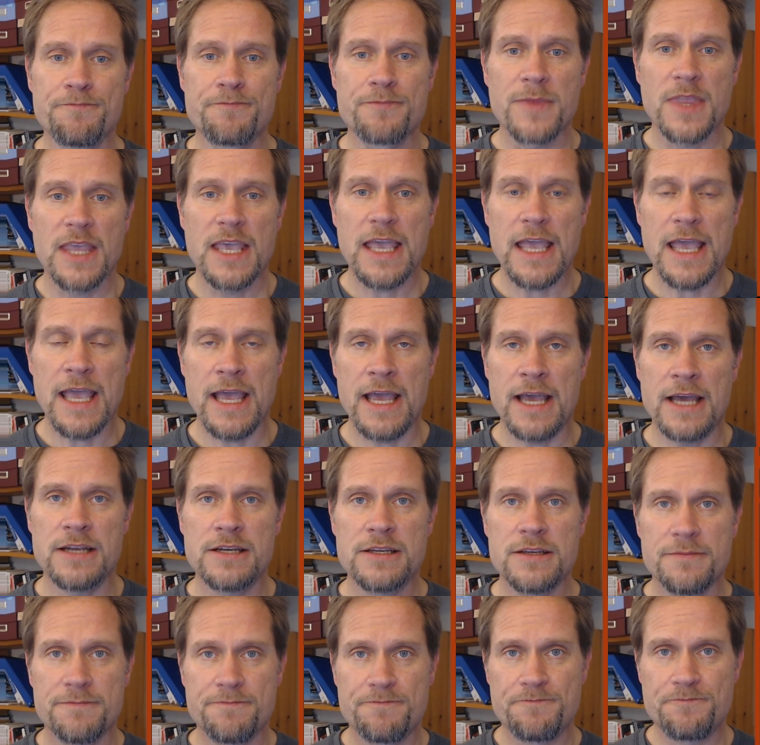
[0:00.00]
And
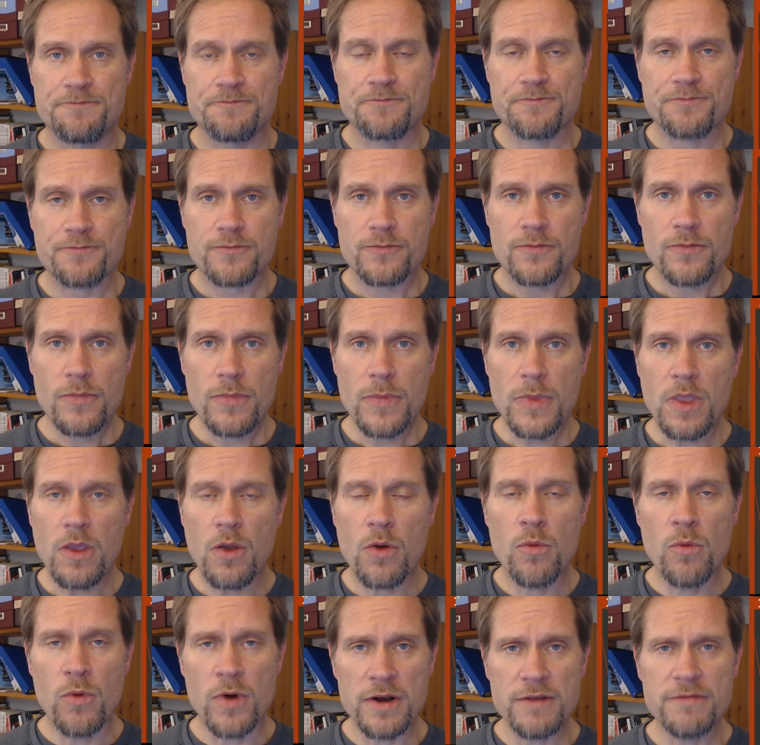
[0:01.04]

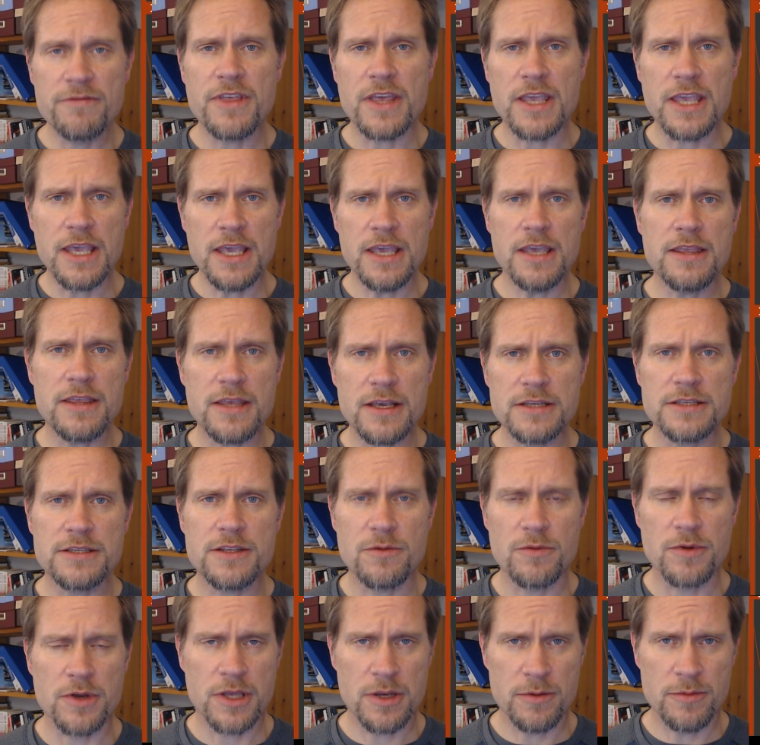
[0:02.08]
one of the key things that we're
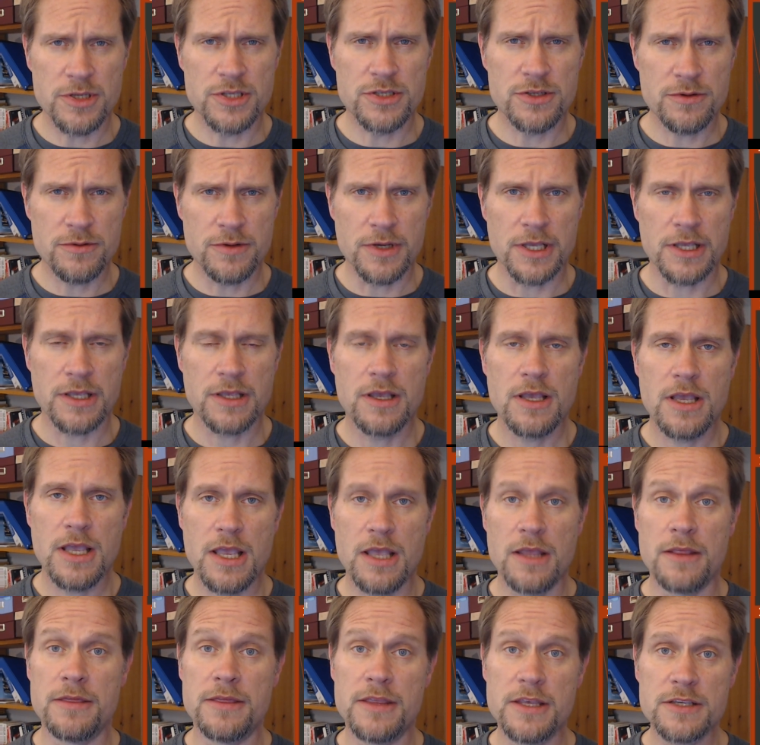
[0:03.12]
going to be doing in
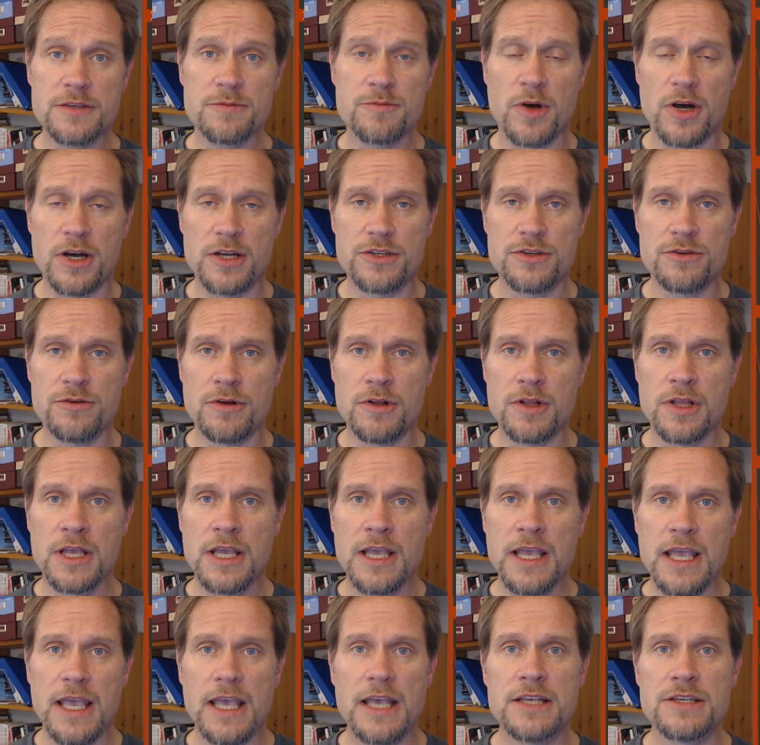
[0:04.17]
this module
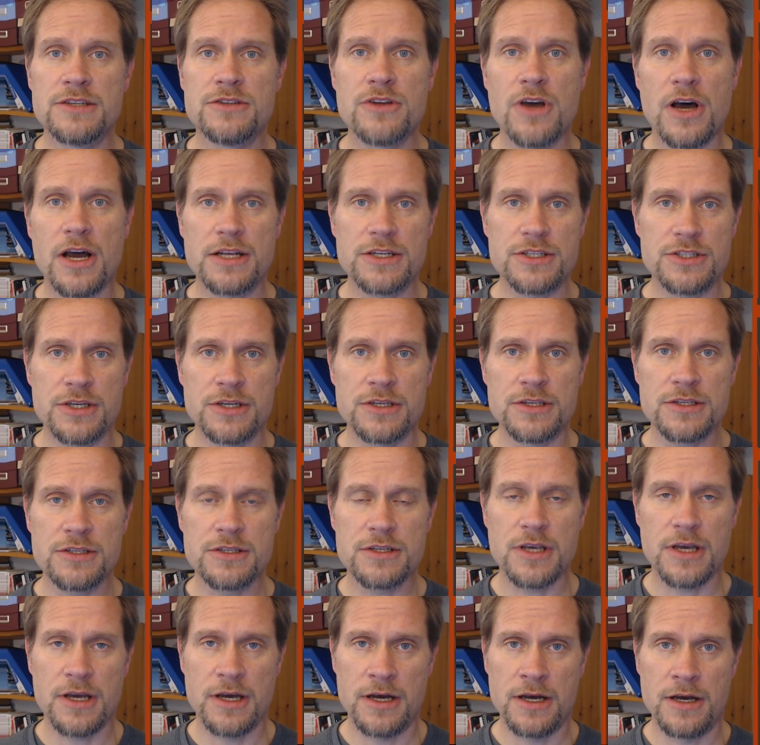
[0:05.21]
is not just
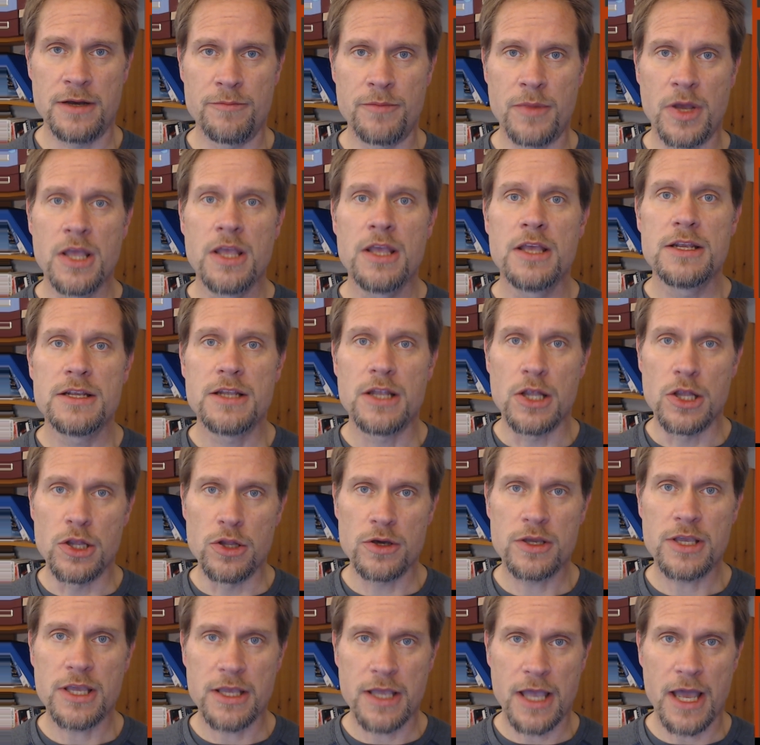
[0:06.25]

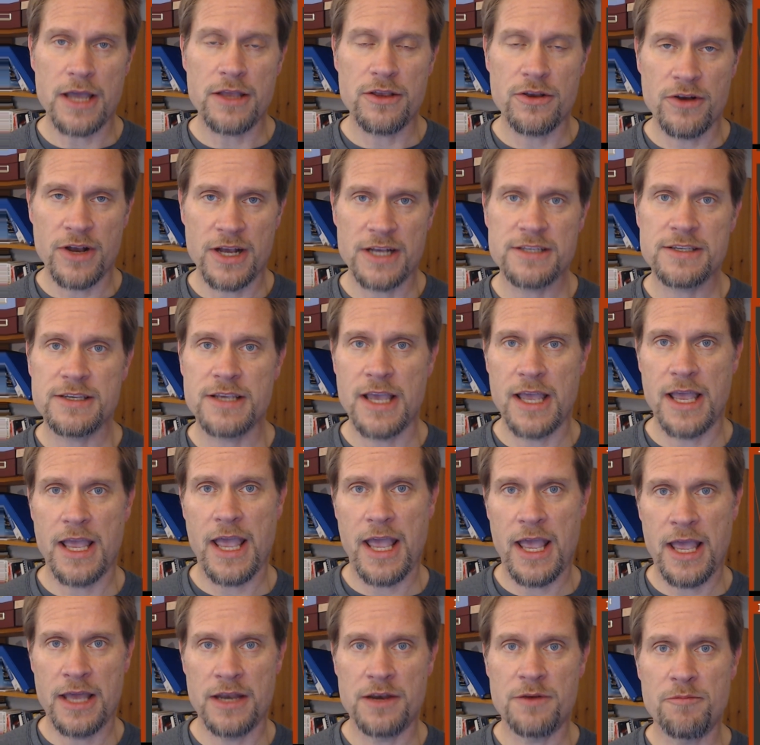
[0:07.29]
looking at your essay
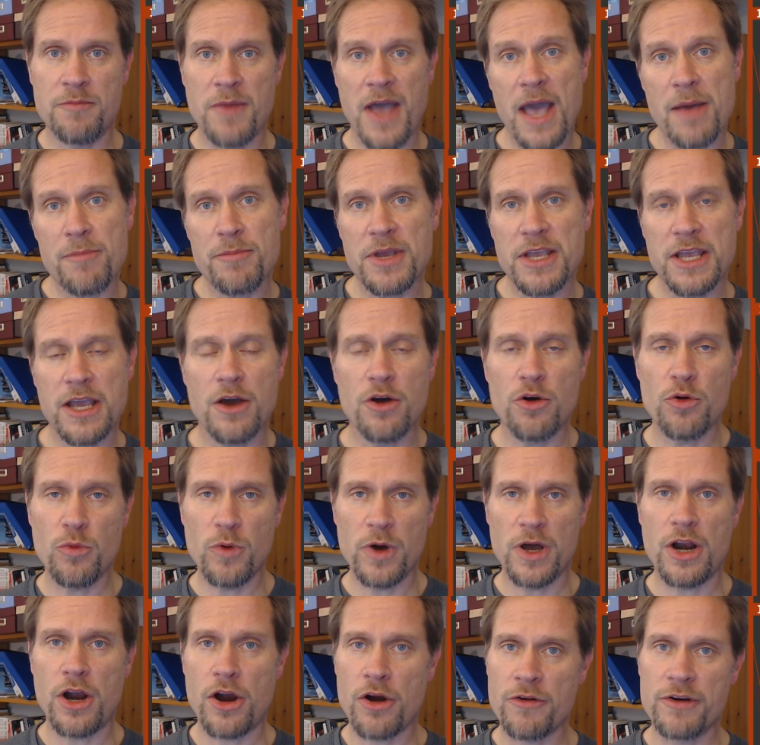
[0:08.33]
and mapping out what
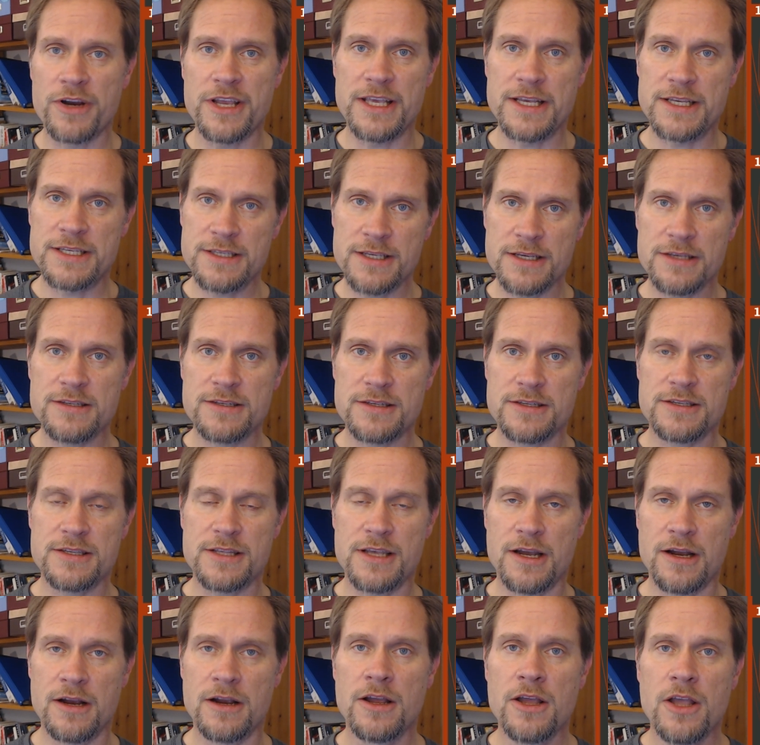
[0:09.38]
already exists
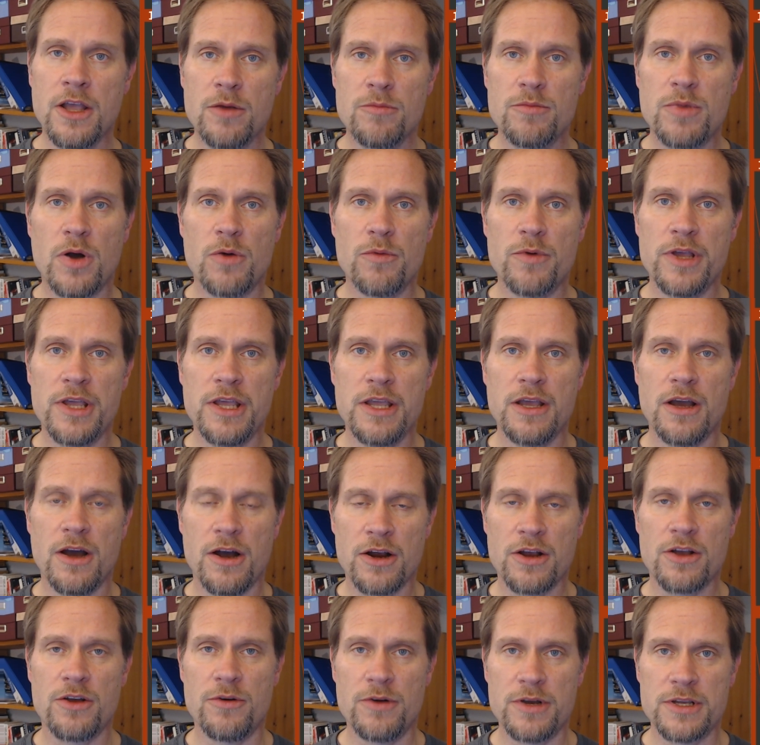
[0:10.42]
there, but we are
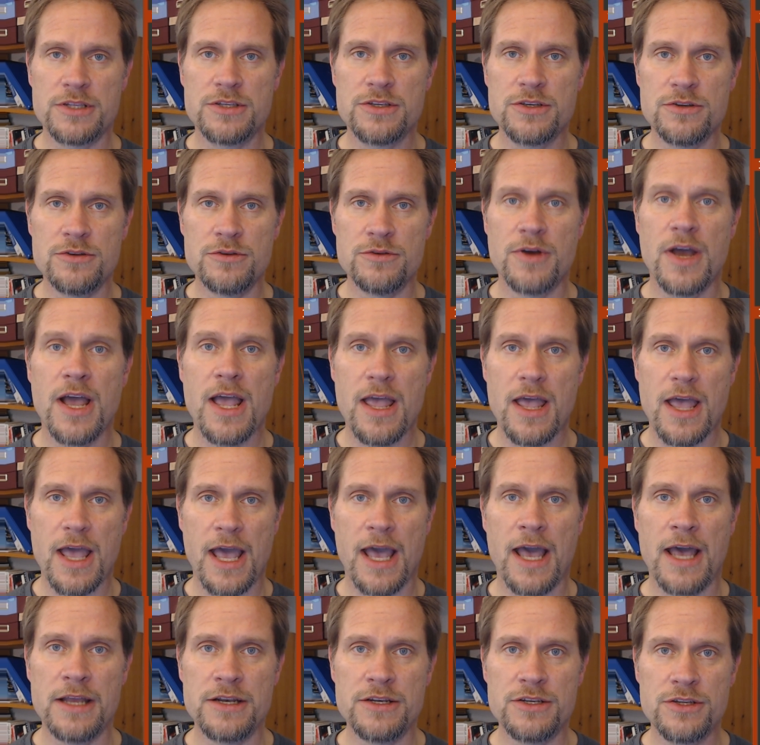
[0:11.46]
going to
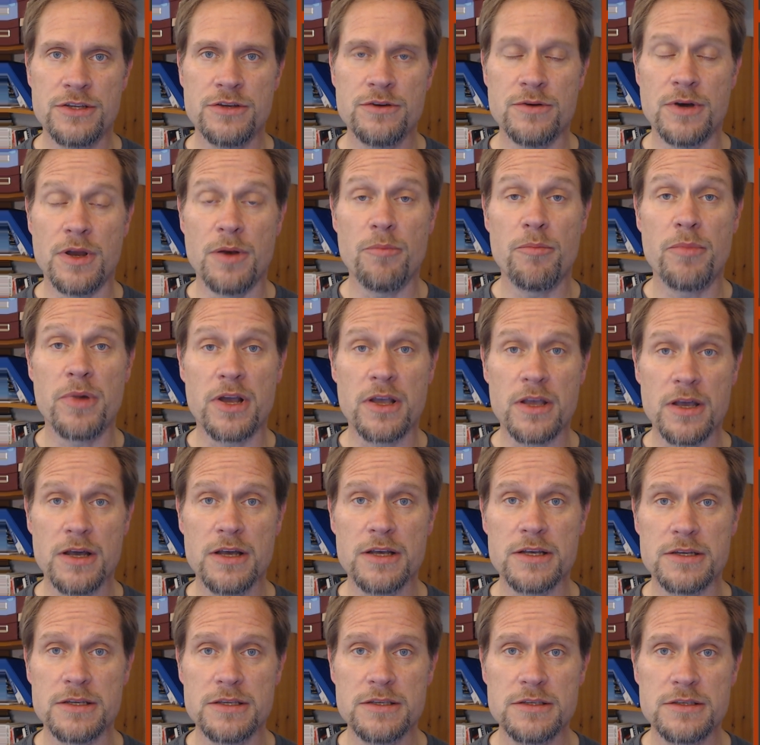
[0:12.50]
add to it,
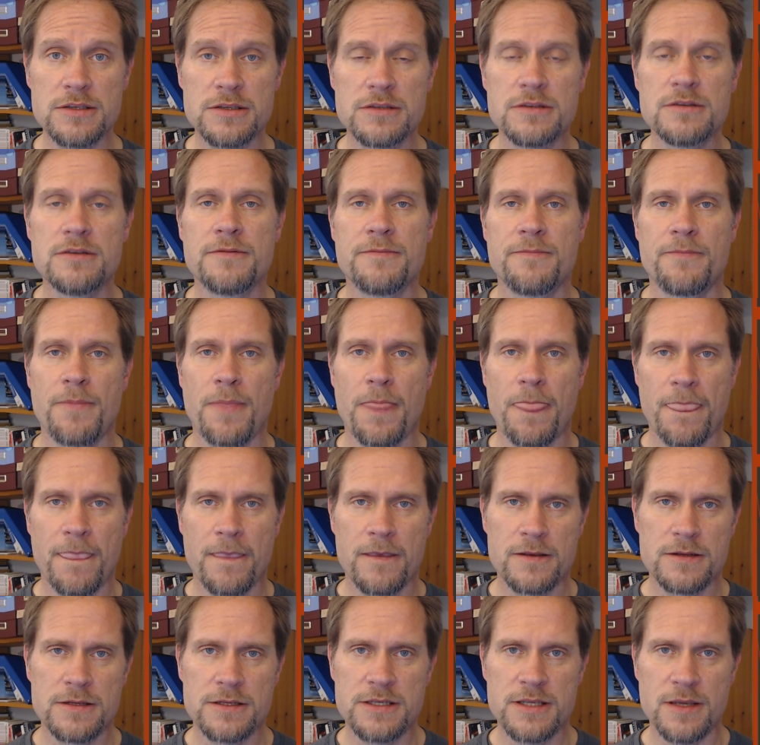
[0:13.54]
because
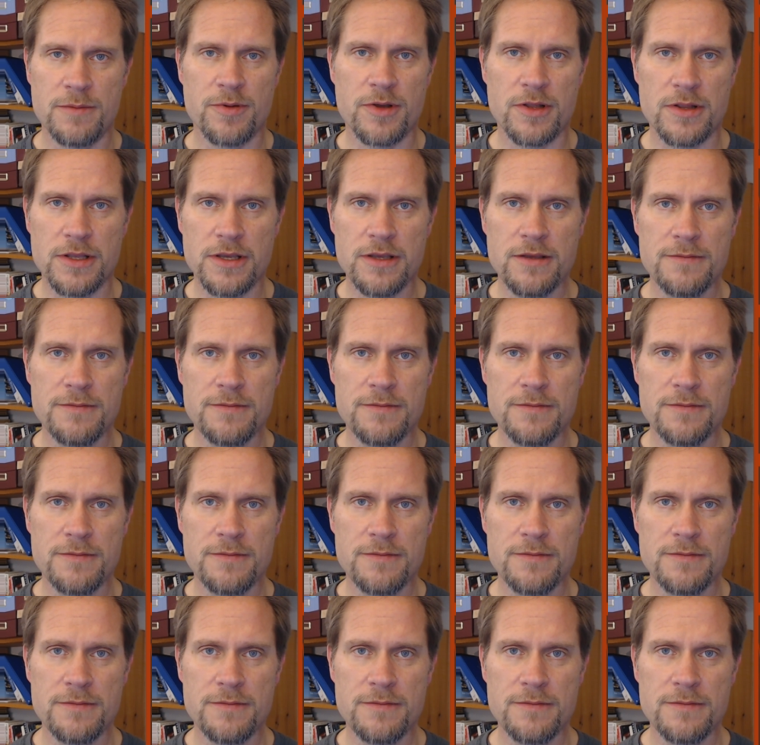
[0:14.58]
typically